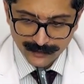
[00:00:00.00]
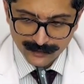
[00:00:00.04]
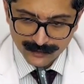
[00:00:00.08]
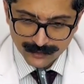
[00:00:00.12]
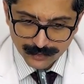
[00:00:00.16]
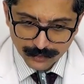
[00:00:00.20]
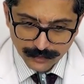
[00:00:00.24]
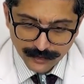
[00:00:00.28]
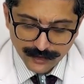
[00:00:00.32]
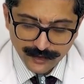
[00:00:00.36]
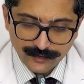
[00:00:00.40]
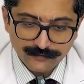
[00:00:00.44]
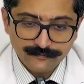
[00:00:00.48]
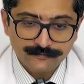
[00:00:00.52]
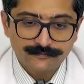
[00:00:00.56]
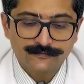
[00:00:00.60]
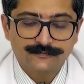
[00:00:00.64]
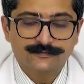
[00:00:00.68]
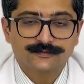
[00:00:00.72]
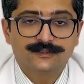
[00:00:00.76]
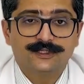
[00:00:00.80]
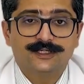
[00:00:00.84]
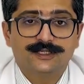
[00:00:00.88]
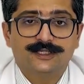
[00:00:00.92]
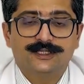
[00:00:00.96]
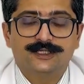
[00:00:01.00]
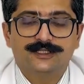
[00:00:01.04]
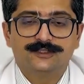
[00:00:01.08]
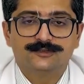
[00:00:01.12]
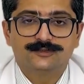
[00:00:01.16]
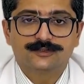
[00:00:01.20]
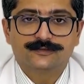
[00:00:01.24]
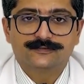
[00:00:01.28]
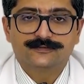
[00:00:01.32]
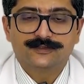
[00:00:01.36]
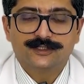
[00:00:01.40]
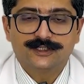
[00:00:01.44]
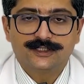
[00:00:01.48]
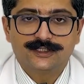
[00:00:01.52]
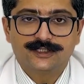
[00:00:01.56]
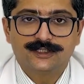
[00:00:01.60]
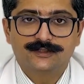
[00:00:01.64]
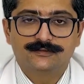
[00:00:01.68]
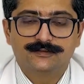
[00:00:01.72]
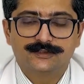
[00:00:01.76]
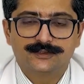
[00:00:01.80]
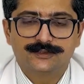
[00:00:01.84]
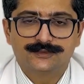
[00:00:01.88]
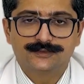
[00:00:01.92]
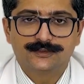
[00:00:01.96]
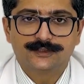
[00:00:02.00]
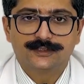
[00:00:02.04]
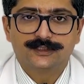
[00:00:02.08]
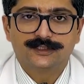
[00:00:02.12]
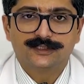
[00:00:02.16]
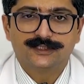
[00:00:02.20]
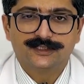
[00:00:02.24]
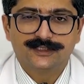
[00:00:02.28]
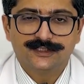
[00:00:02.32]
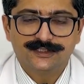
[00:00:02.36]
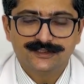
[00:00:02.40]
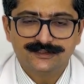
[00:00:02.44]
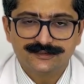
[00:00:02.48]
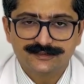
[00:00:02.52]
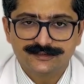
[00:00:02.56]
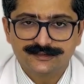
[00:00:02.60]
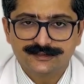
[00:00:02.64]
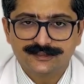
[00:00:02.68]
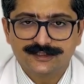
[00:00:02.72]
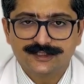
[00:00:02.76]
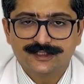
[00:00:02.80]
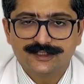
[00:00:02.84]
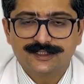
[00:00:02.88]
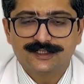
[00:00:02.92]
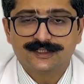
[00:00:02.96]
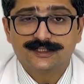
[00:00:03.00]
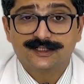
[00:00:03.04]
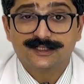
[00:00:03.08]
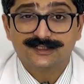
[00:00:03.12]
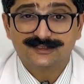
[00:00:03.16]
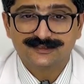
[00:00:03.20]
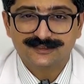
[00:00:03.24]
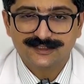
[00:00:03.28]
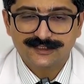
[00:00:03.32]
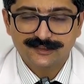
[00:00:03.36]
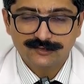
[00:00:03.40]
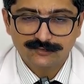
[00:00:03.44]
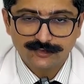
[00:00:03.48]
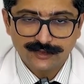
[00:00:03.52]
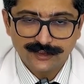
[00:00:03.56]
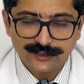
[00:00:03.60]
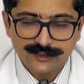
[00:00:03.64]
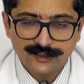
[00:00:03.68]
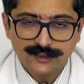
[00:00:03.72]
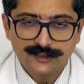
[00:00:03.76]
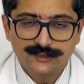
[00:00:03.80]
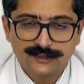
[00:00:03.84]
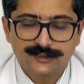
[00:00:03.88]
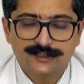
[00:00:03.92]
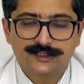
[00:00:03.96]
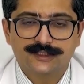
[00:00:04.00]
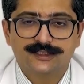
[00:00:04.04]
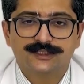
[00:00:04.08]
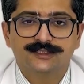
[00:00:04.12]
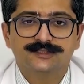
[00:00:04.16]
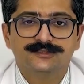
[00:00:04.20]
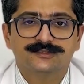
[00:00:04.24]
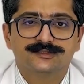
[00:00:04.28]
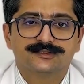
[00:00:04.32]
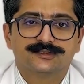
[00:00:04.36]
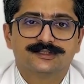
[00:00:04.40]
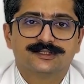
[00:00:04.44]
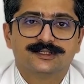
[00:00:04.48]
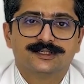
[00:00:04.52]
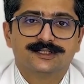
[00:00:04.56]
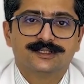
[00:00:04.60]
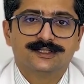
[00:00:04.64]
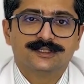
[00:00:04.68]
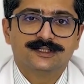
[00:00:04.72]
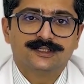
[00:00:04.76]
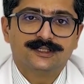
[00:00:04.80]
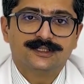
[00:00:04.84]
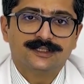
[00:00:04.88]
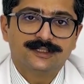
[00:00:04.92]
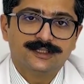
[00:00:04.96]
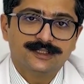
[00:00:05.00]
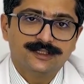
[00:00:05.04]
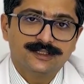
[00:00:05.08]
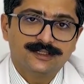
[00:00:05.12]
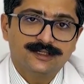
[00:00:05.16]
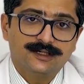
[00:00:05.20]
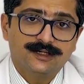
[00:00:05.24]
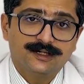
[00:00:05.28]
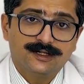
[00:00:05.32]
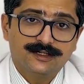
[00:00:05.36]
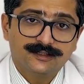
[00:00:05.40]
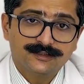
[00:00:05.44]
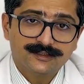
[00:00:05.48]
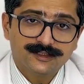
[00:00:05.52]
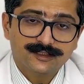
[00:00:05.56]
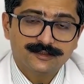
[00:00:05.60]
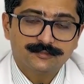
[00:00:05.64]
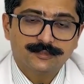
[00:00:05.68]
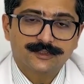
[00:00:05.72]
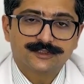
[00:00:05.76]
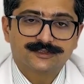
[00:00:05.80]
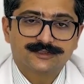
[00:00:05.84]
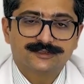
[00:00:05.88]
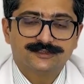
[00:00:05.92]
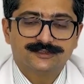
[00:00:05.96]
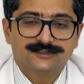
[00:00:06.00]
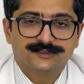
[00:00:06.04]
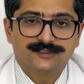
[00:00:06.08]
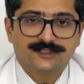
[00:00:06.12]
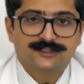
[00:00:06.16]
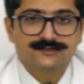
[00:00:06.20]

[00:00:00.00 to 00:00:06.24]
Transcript: So if the age of the individual is less than 20, there is 100%